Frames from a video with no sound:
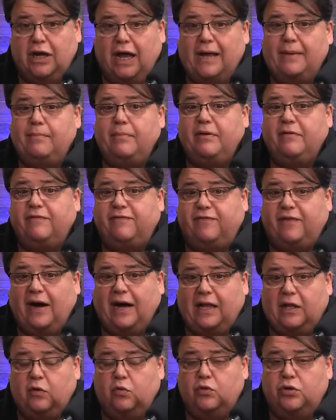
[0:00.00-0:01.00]
I've been
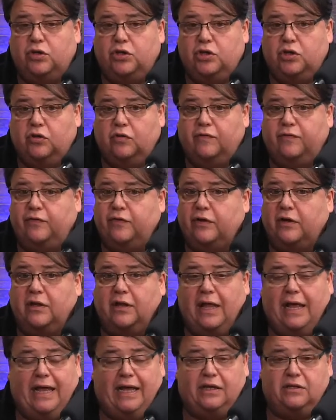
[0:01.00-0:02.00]
following you for the
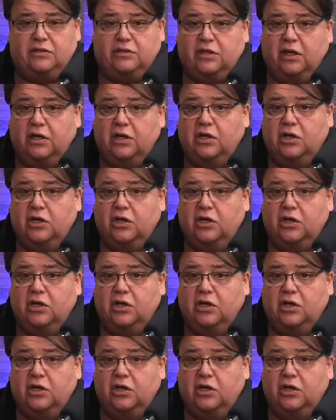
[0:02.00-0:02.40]
last